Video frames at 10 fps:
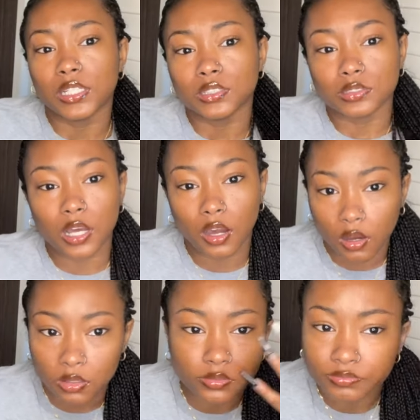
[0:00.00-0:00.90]

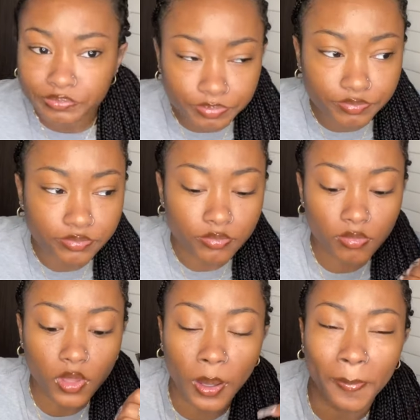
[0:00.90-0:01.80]
So,
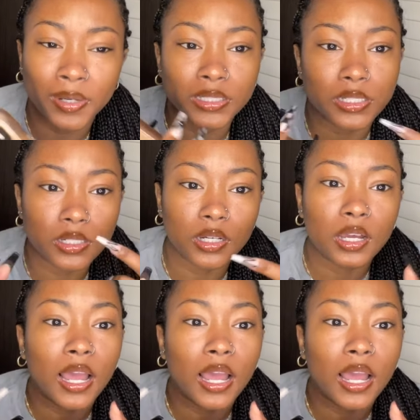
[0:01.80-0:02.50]
but yeah,